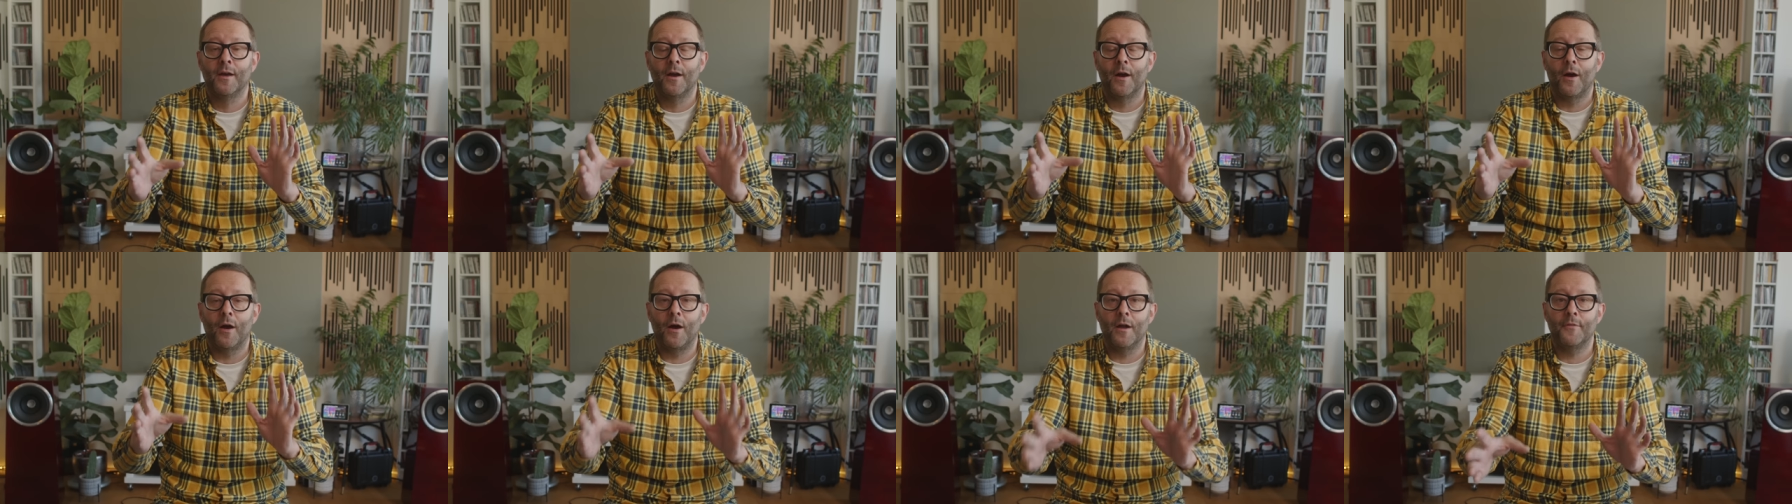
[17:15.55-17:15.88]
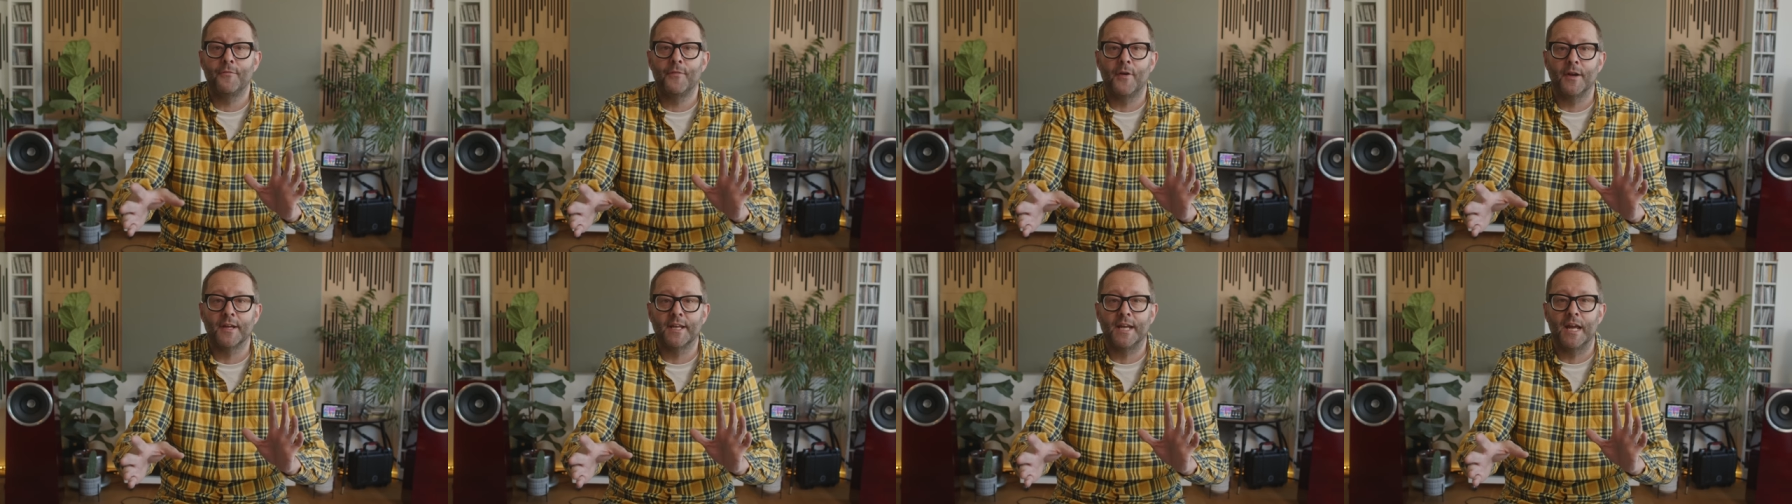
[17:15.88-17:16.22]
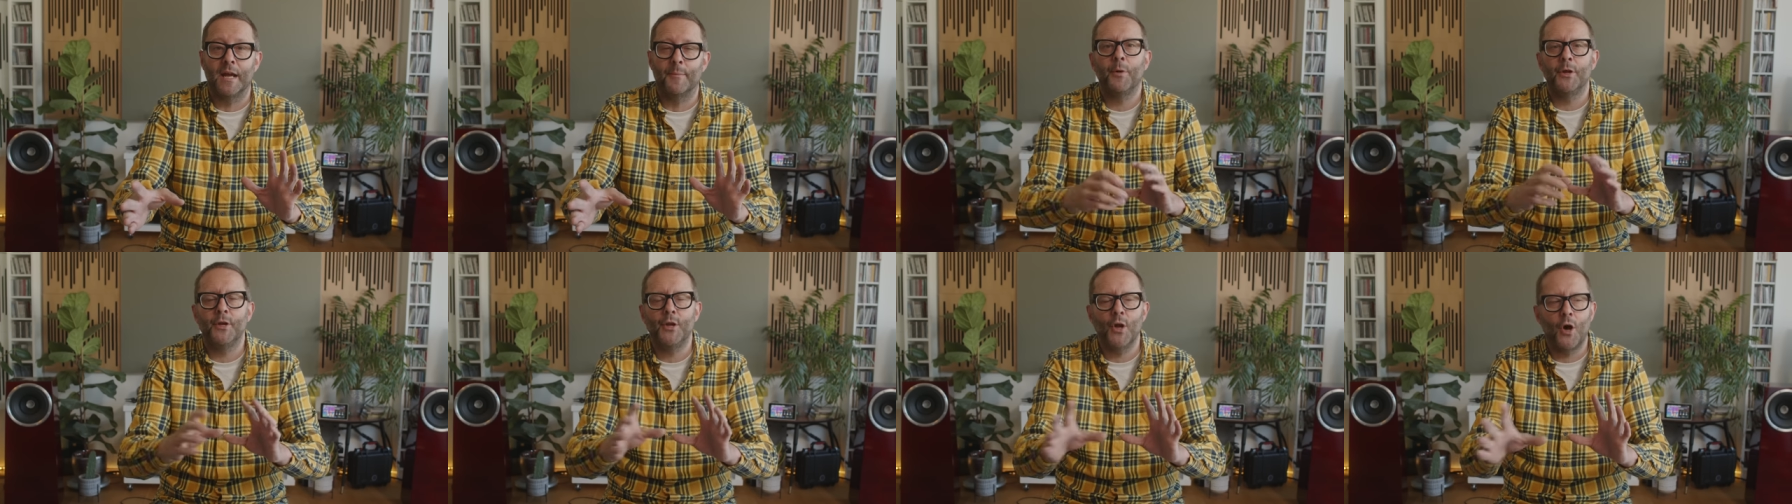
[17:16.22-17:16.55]
hi-fi
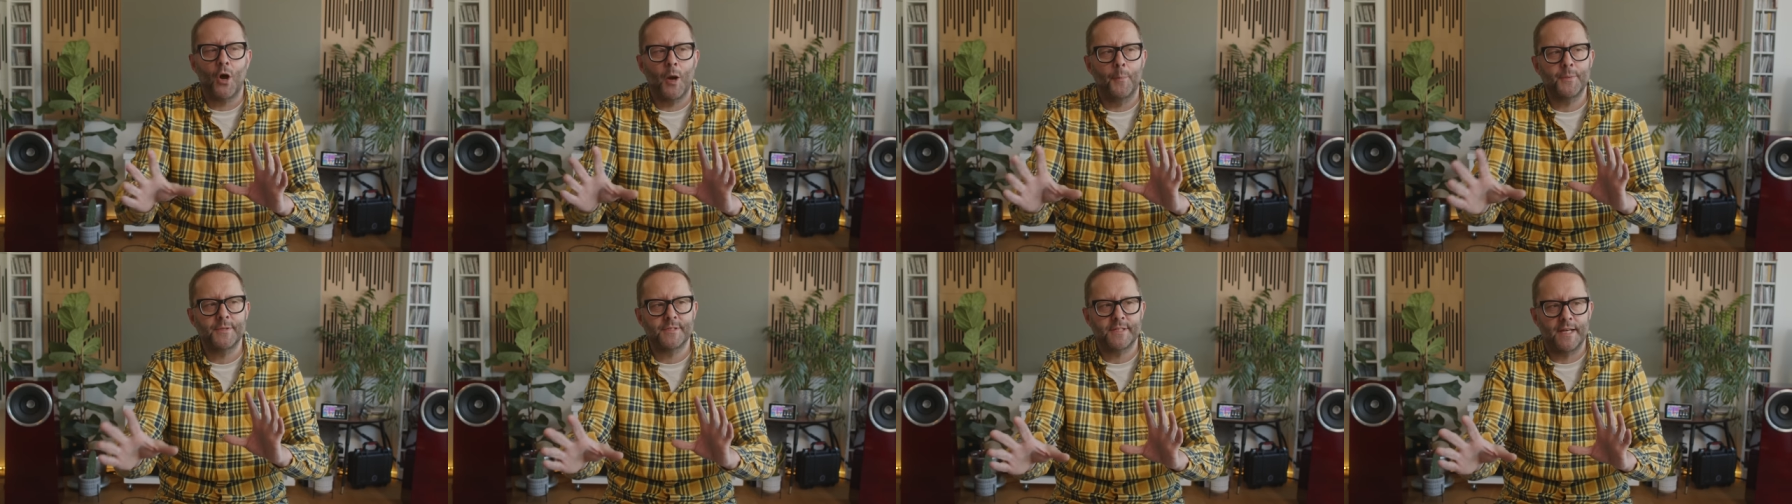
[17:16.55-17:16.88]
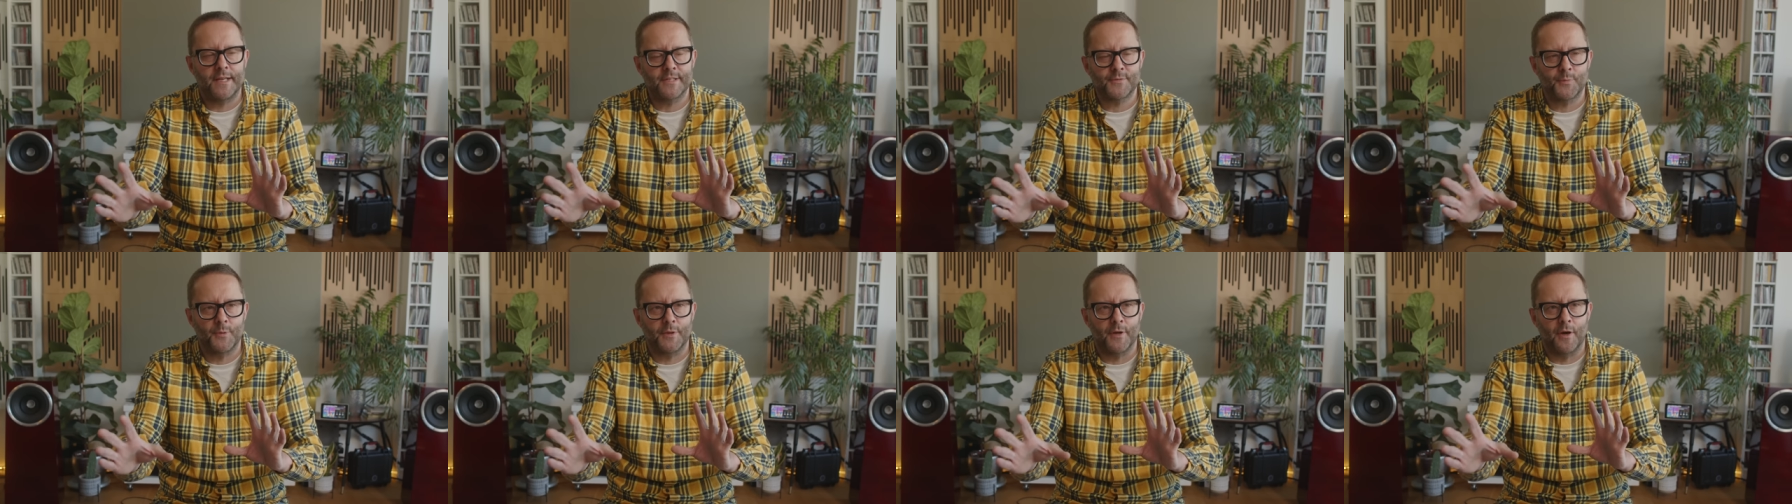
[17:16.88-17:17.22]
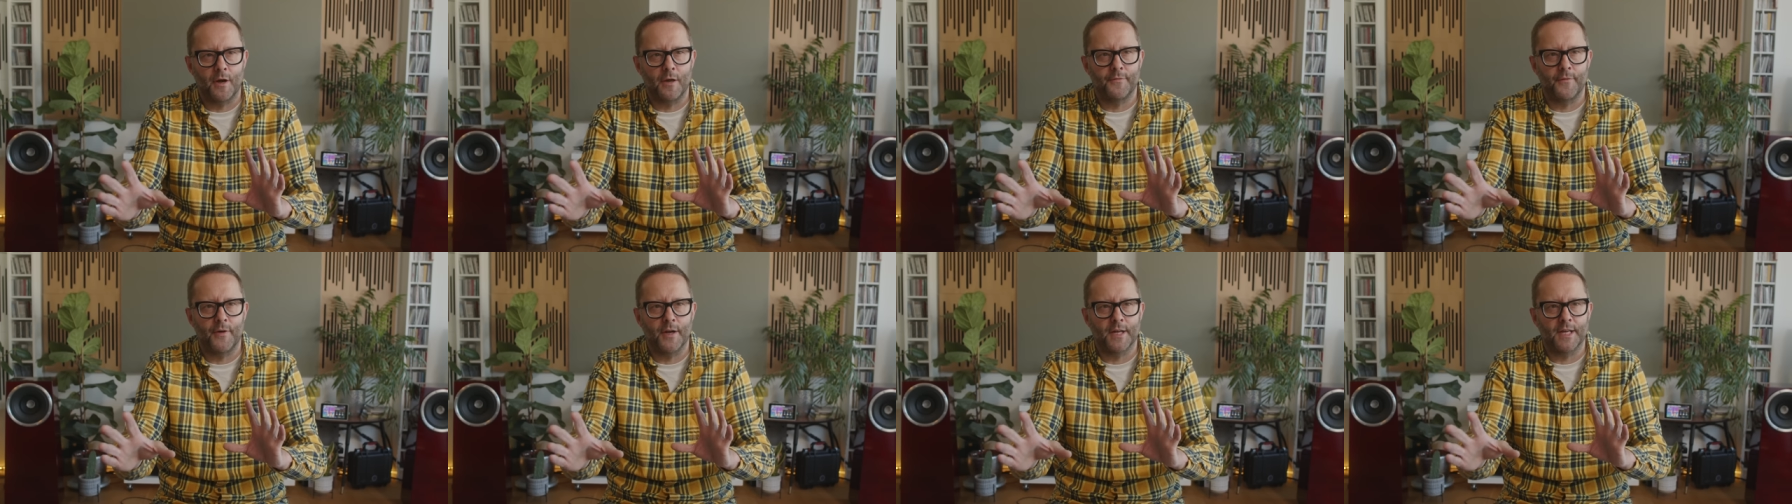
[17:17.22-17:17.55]
gear, but not obsessed with
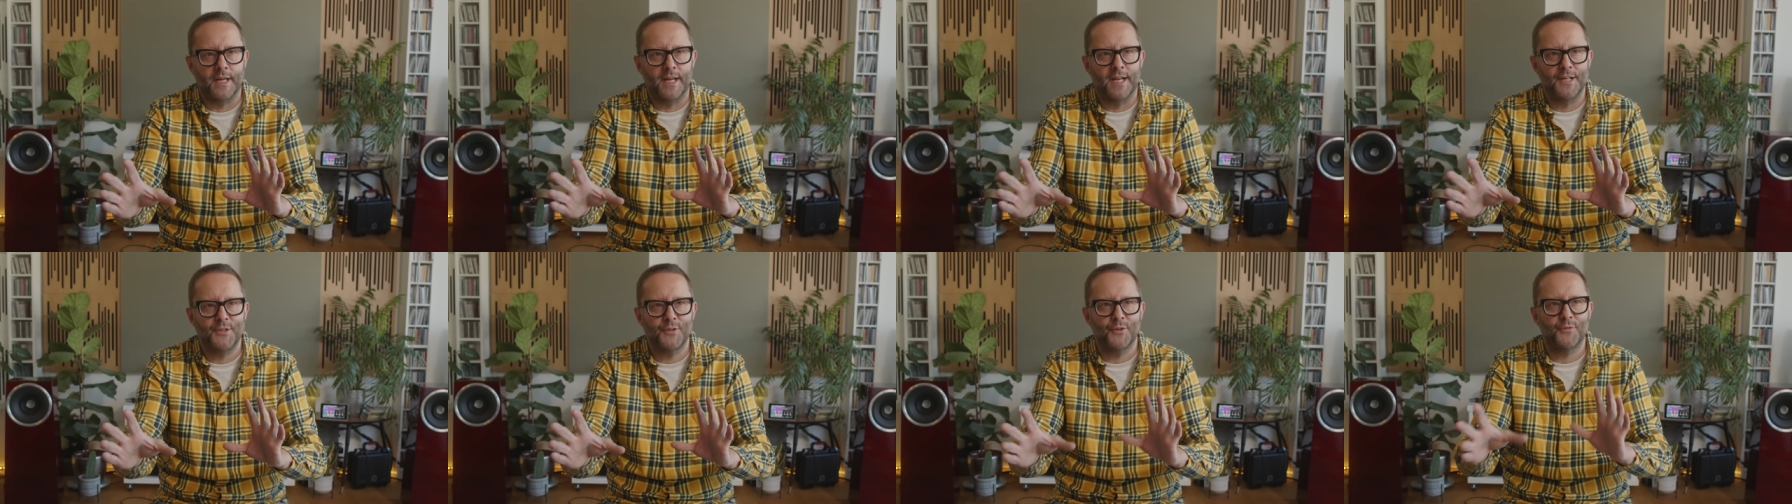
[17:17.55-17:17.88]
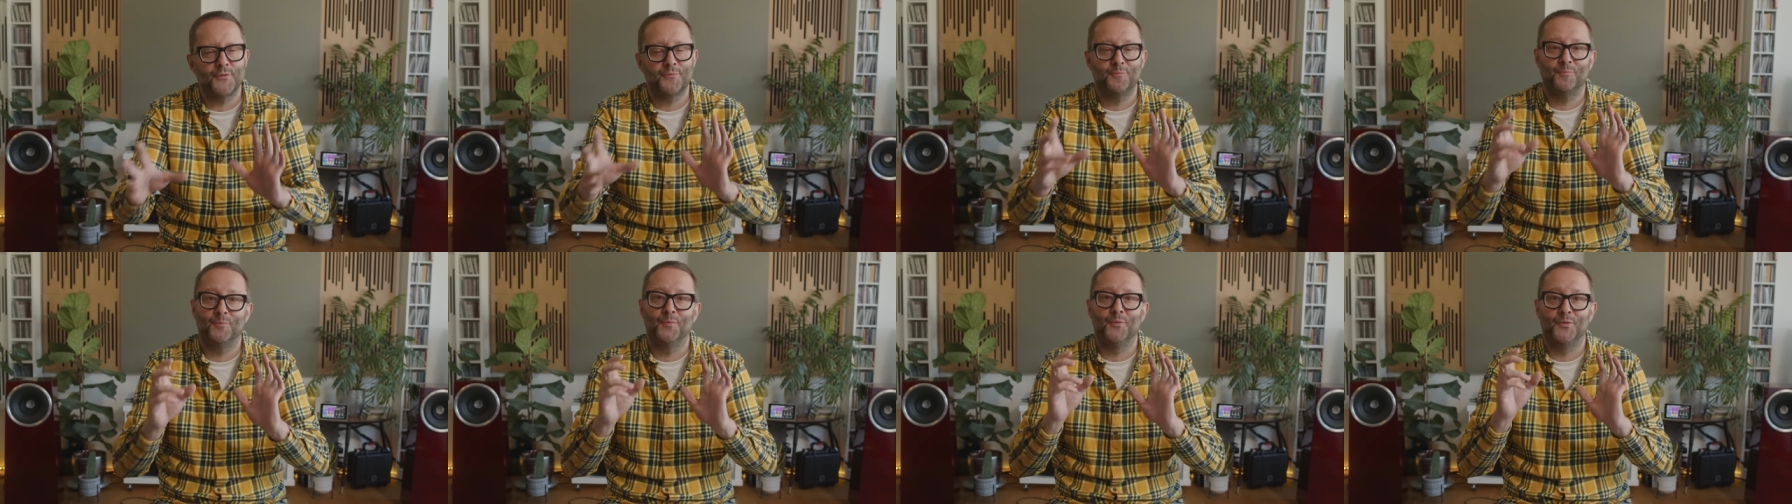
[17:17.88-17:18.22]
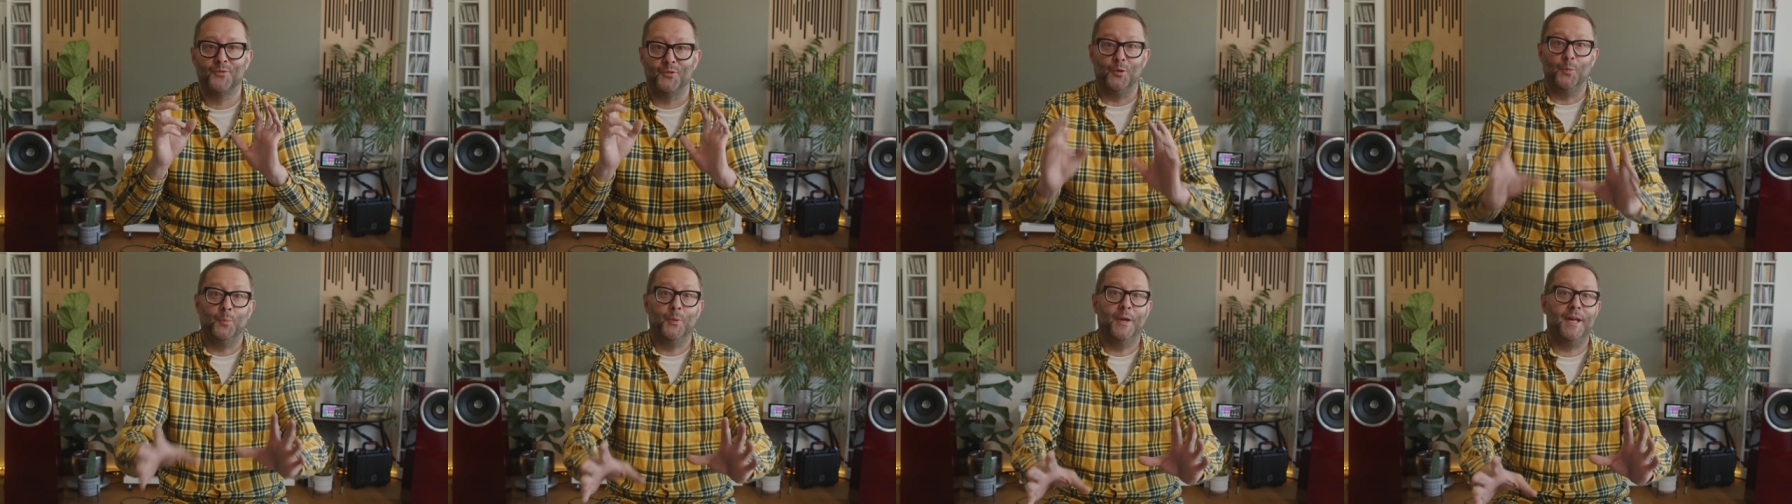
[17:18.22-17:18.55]
hi-fi gear, just
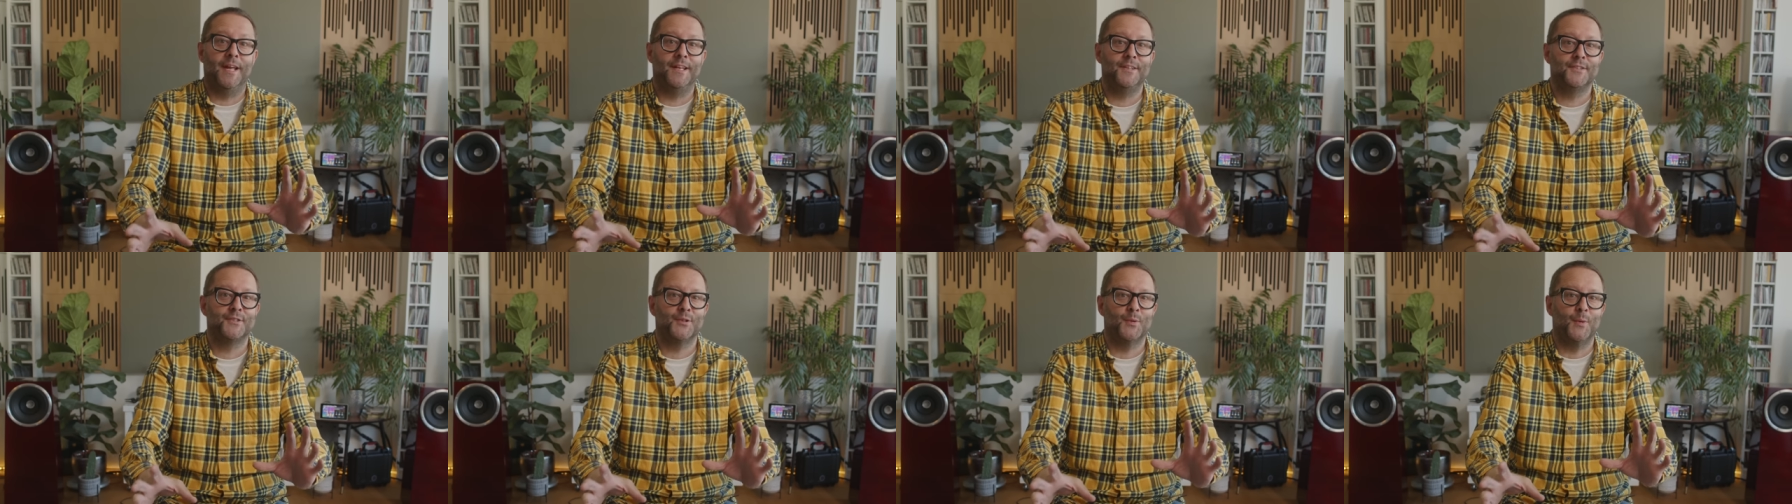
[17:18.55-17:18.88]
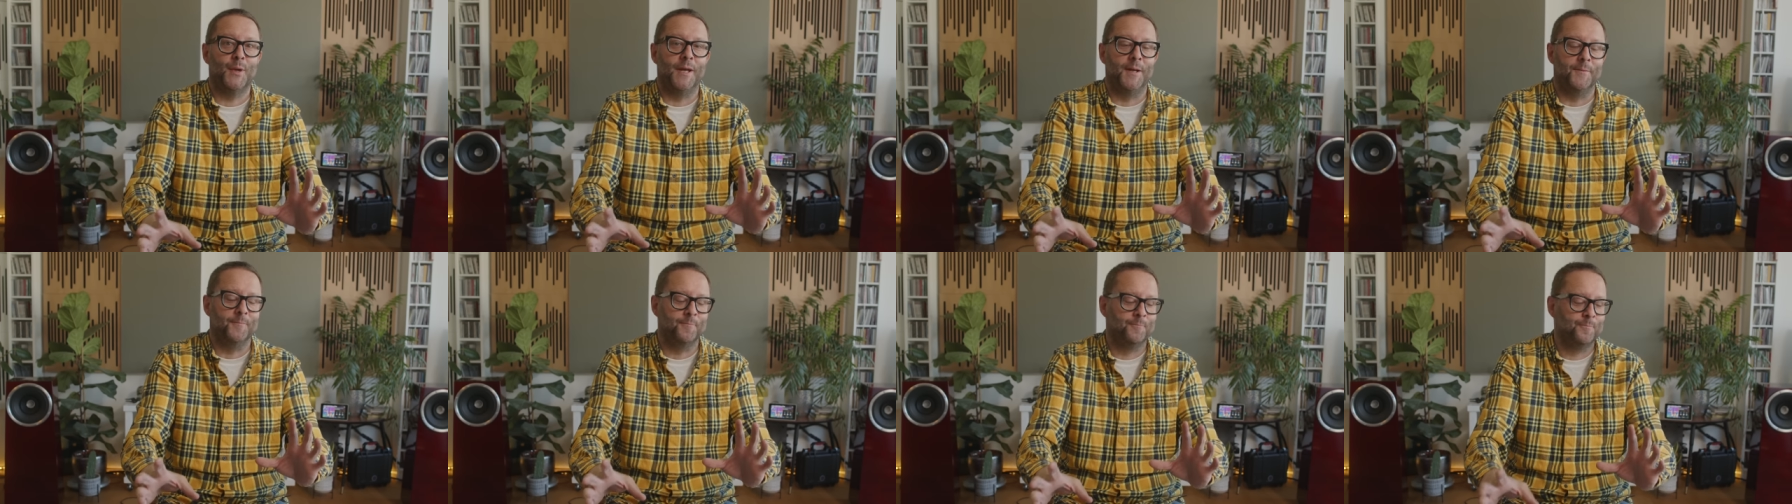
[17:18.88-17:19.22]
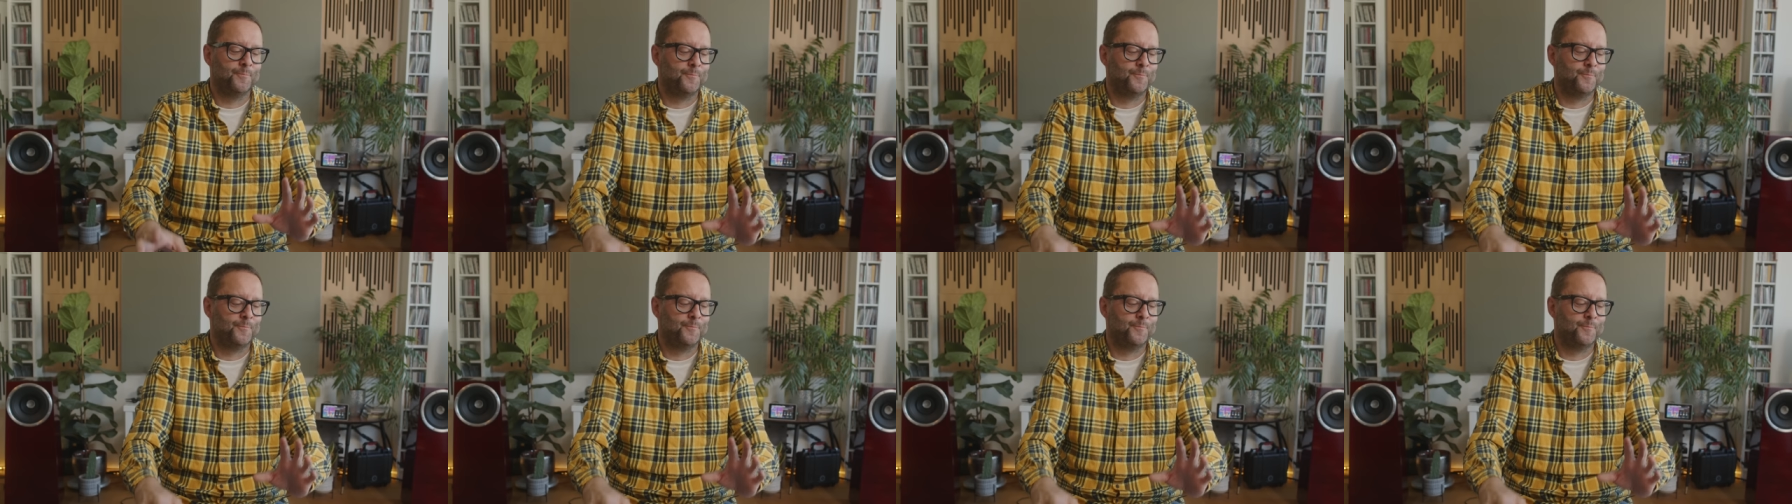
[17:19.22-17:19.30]
super into it.